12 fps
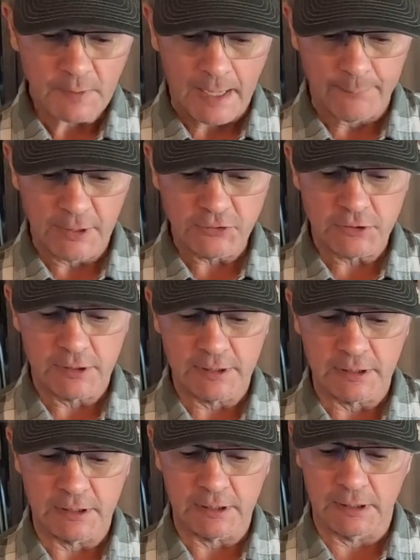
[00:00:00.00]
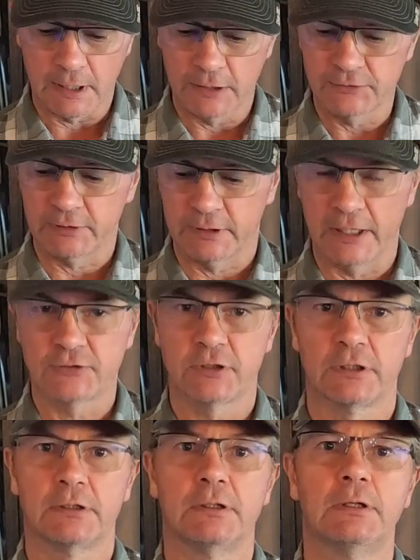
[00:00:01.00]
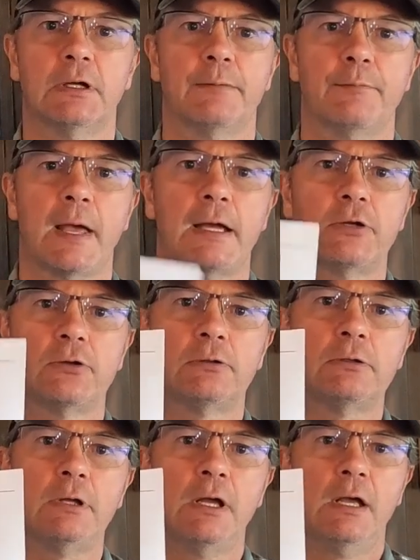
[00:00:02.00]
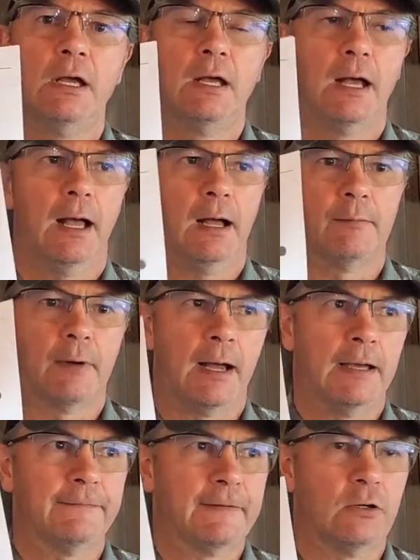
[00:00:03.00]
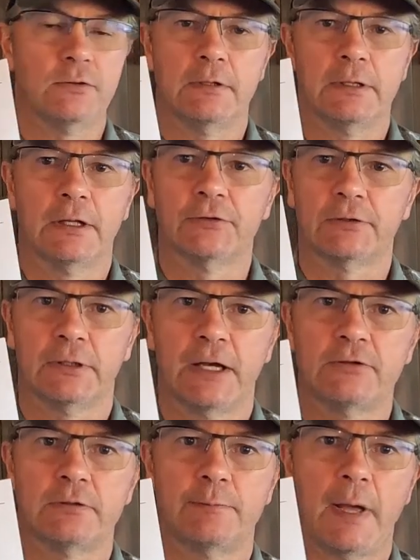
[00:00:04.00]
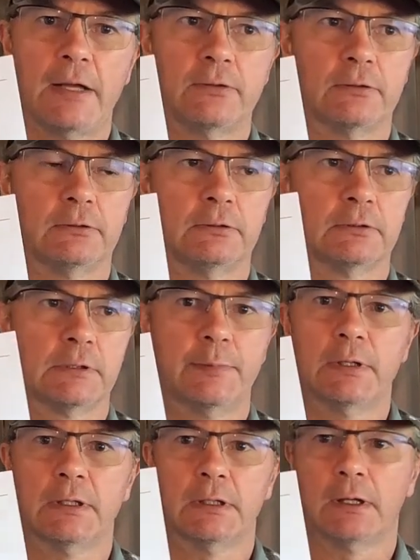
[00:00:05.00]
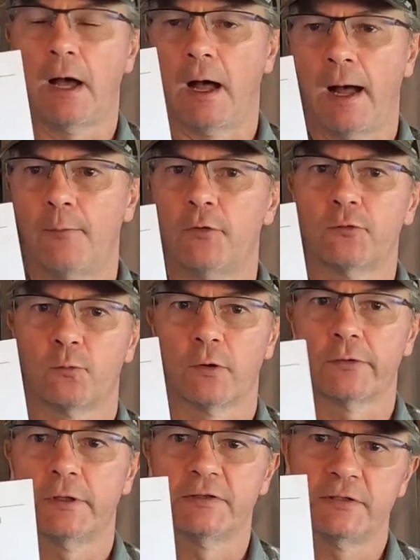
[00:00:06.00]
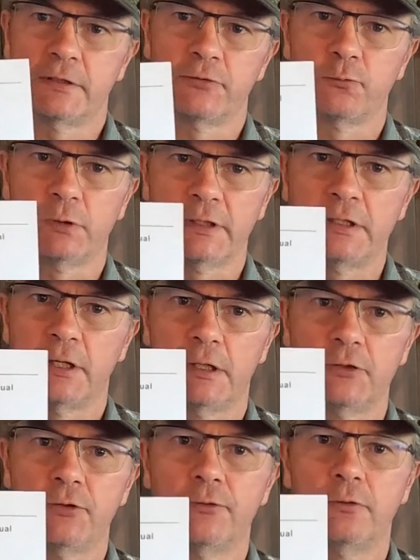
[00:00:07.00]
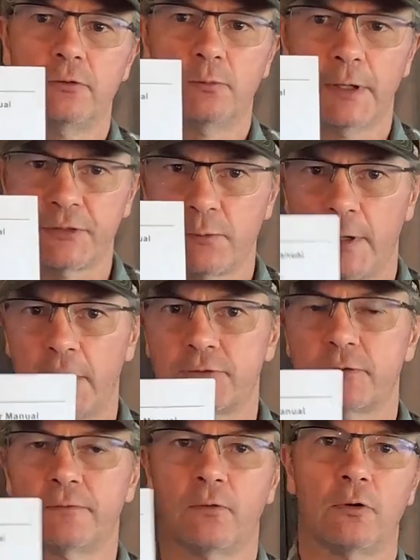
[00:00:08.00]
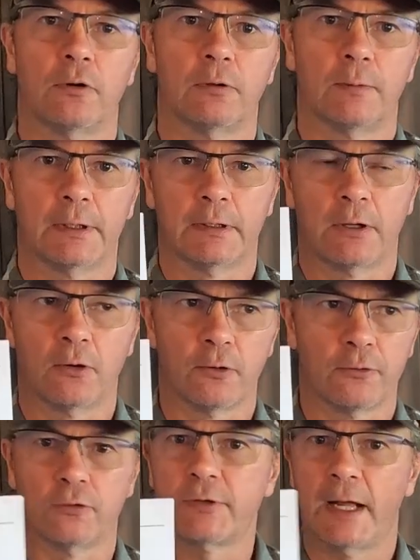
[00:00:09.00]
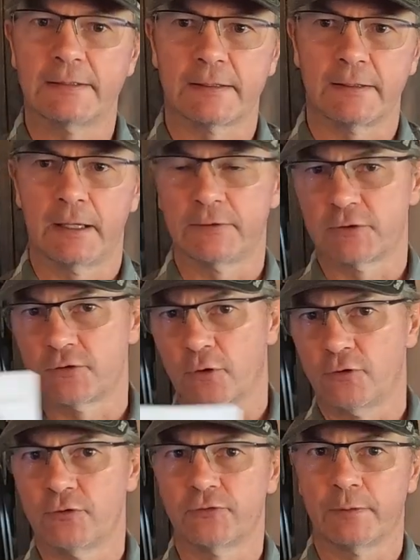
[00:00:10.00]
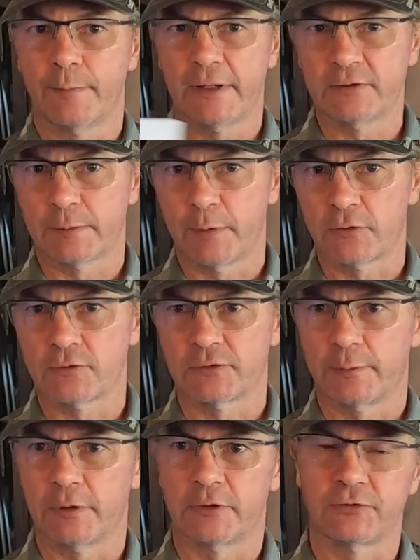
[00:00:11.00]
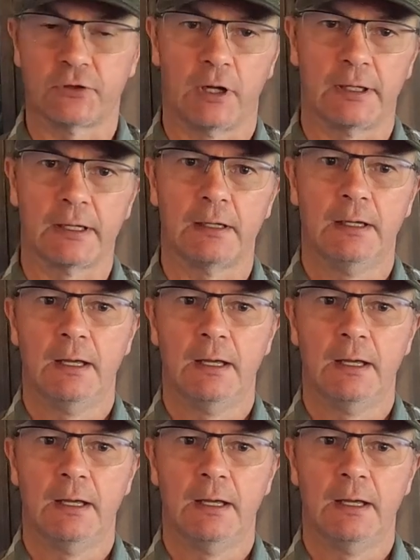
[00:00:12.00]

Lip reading: I mentioned the installation manual. I found the installation manual to be almost worthless. It doesn't really tell you what the wires are for or those kinds of things. It shows you some basic pictures of what installing.